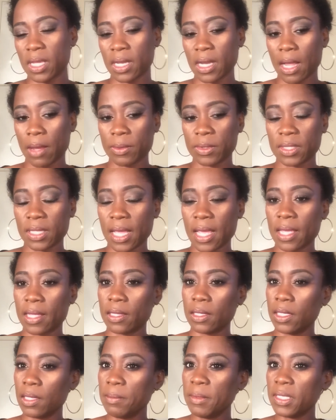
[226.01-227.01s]
and I was
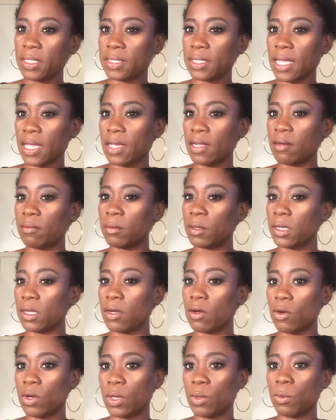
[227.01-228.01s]
like, give me a second, I'm gonna
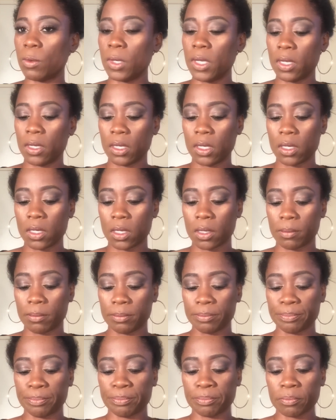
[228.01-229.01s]
go and
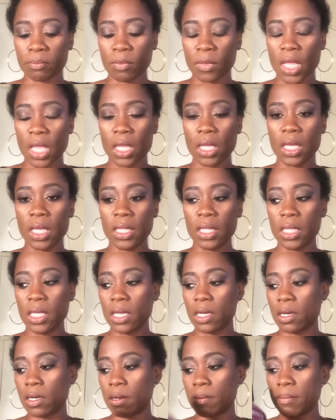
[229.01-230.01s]
get the
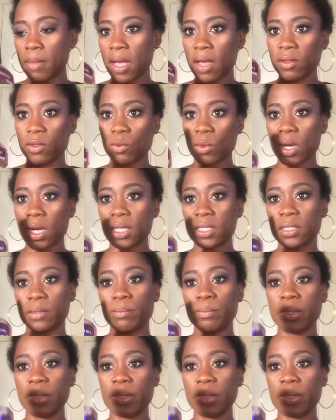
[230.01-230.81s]
mouthwash.